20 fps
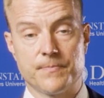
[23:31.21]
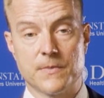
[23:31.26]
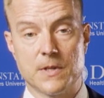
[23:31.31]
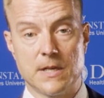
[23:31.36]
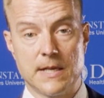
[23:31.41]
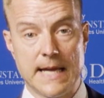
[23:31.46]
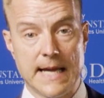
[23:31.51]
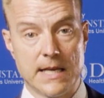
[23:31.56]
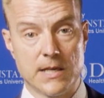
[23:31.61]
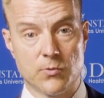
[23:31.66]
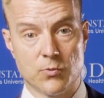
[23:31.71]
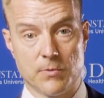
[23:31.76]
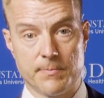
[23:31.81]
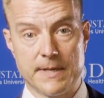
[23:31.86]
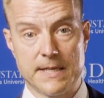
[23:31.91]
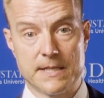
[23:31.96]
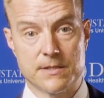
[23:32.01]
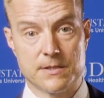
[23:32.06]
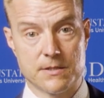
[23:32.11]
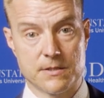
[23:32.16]
an annual
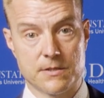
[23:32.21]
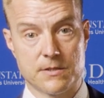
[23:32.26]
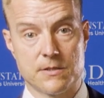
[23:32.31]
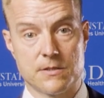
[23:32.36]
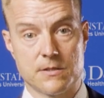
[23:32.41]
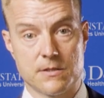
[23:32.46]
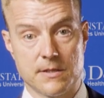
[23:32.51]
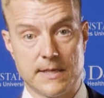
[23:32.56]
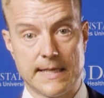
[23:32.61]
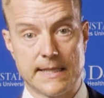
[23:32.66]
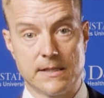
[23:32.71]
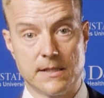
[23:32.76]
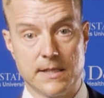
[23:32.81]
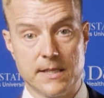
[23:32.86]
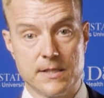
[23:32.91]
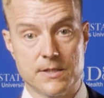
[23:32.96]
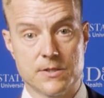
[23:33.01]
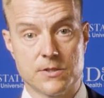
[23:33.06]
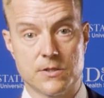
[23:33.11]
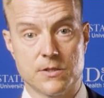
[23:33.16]
basis at
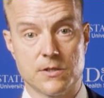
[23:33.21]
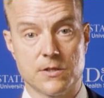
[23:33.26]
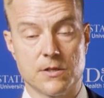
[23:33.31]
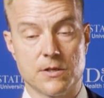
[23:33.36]
least.